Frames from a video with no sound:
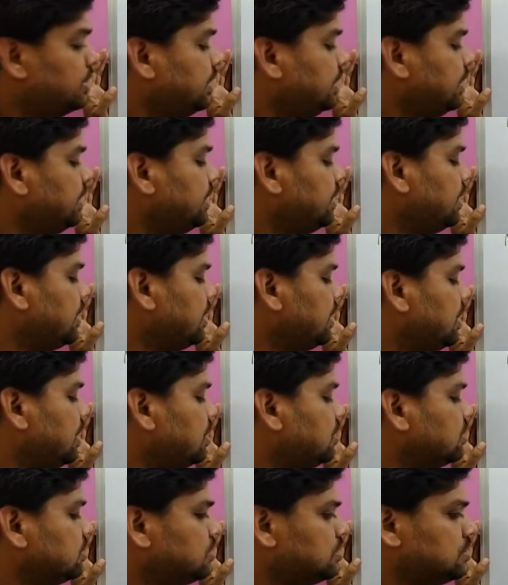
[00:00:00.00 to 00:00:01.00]

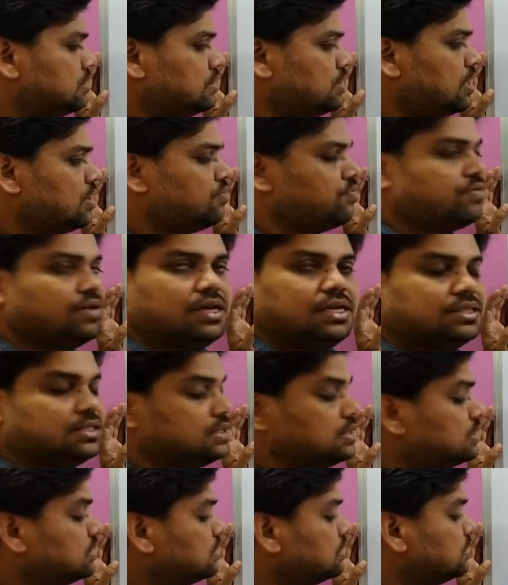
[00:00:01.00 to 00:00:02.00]
integral
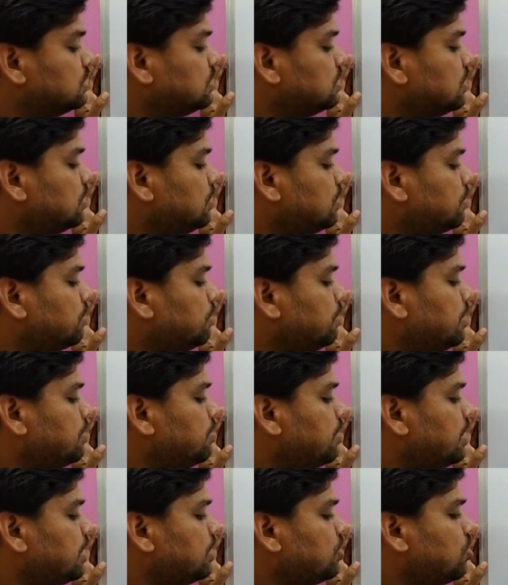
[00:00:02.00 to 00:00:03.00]
surface b
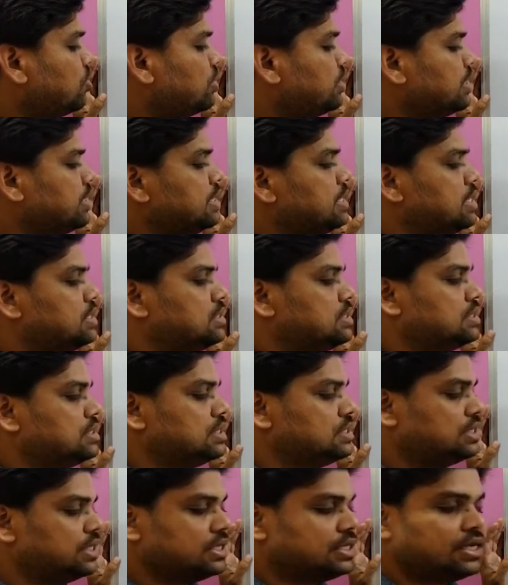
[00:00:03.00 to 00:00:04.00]
bar dot ds is a
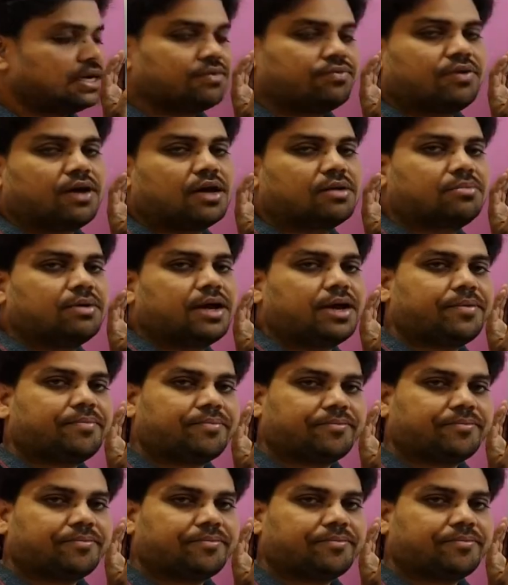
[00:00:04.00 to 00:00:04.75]
general formula,